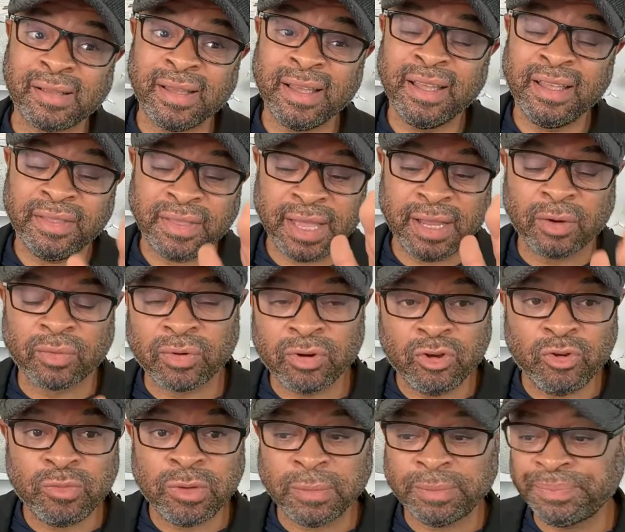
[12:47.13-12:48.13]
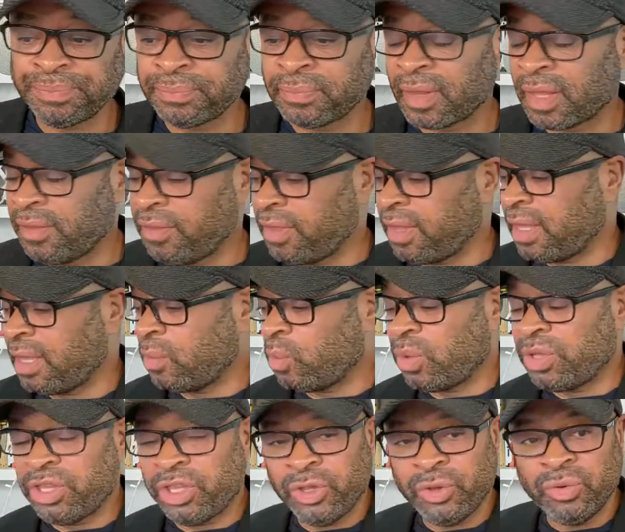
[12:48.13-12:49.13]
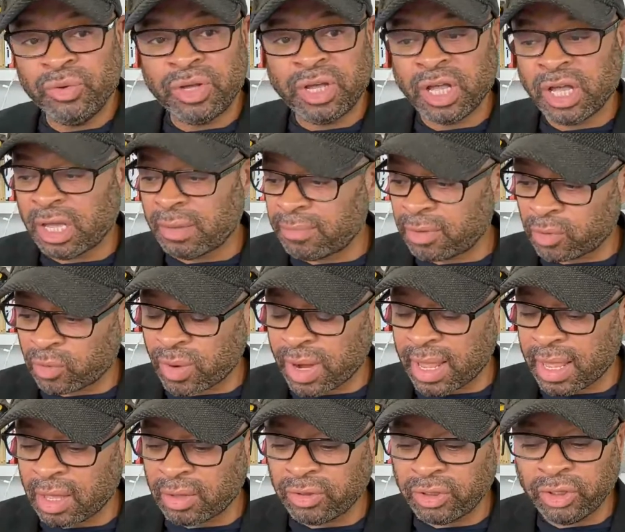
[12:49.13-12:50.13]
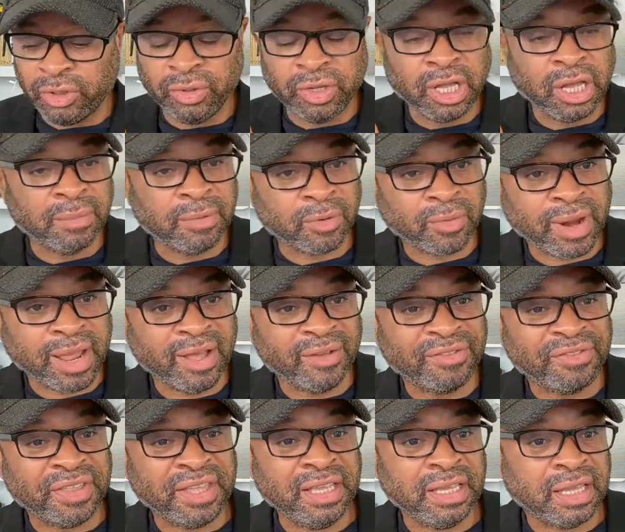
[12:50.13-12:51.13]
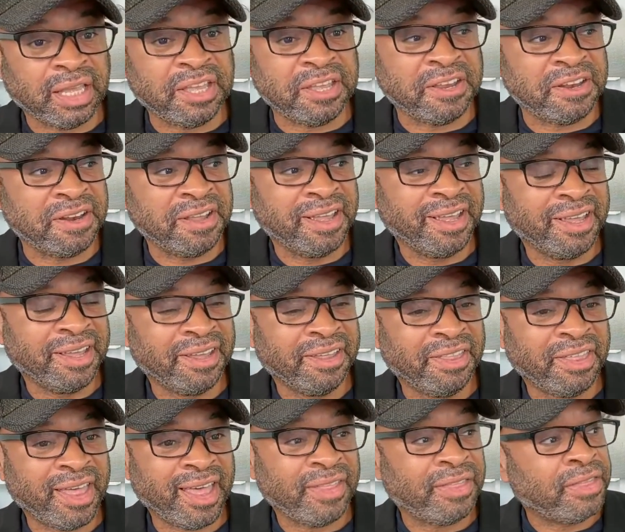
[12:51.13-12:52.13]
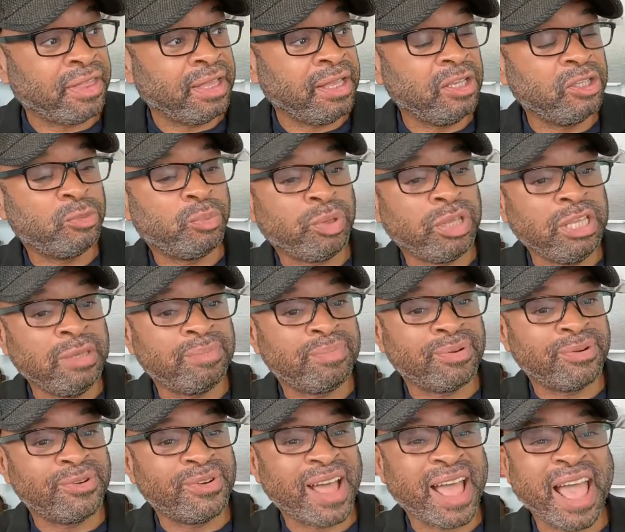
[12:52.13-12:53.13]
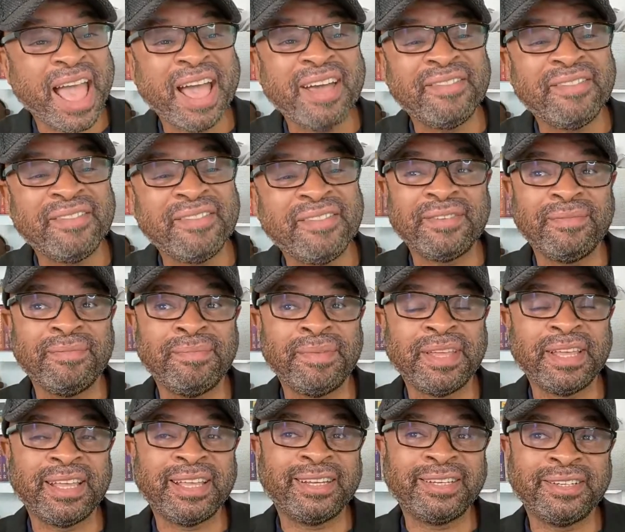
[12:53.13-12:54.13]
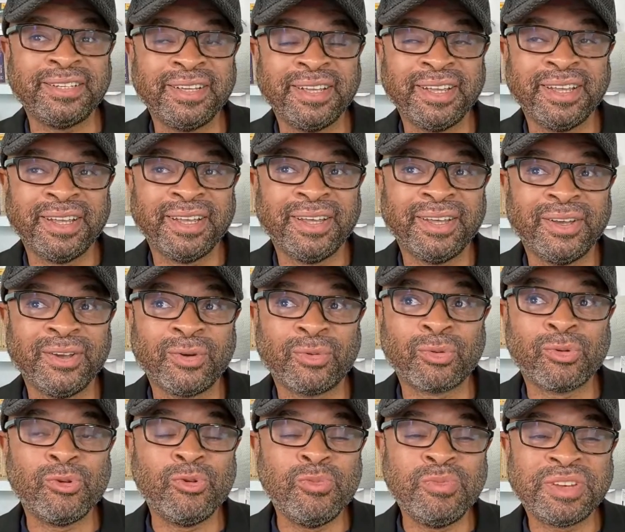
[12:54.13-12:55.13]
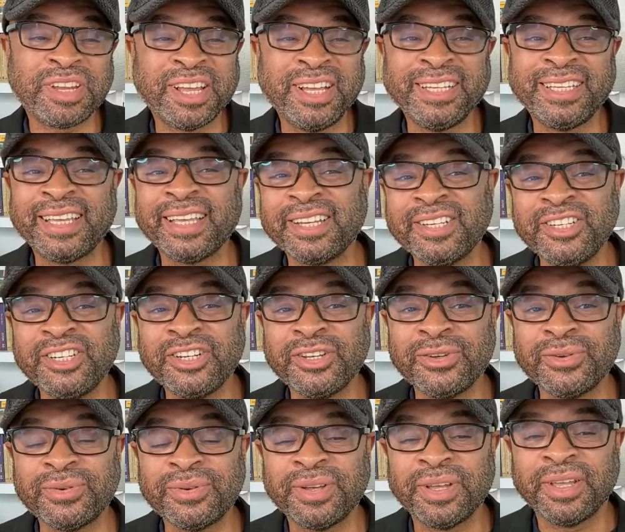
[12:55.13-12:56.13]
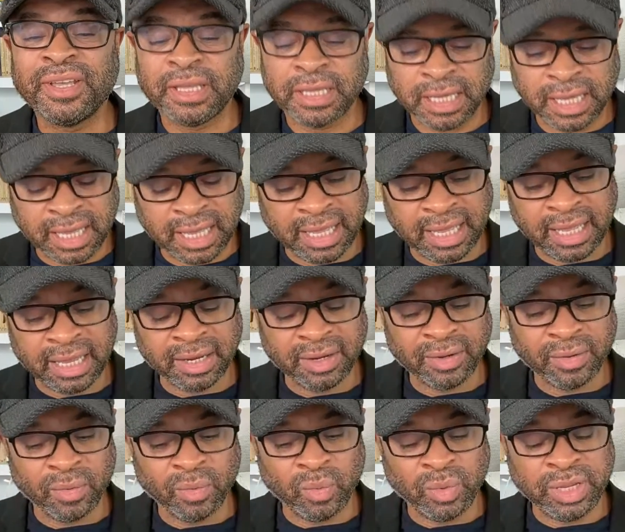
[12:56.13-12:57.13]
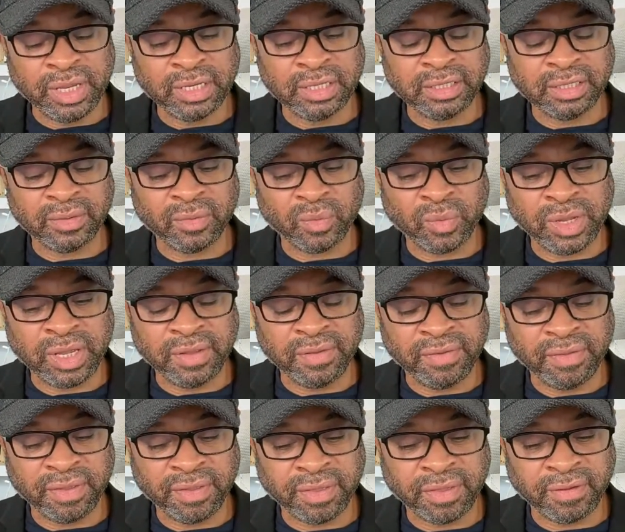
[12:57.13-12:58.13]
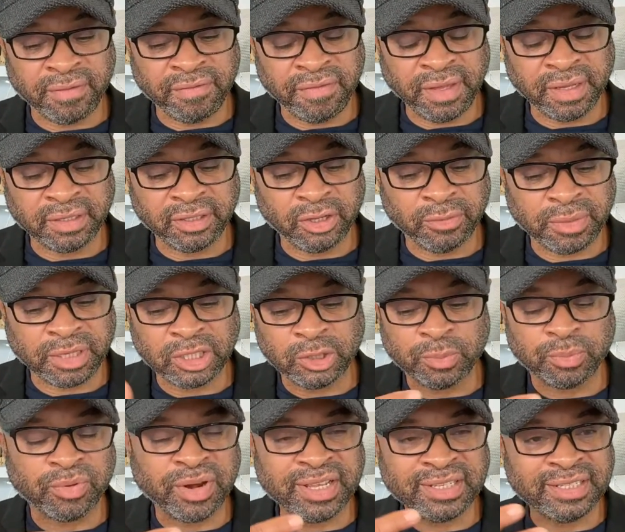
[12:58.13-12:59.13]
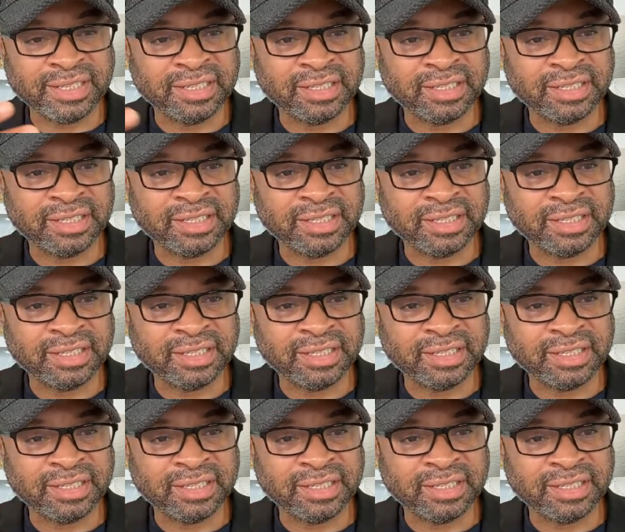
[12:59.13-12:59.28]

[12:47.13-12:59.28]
They groom them. Then when you come around thinking that these people haven't been groomed against you. And when the victim expresses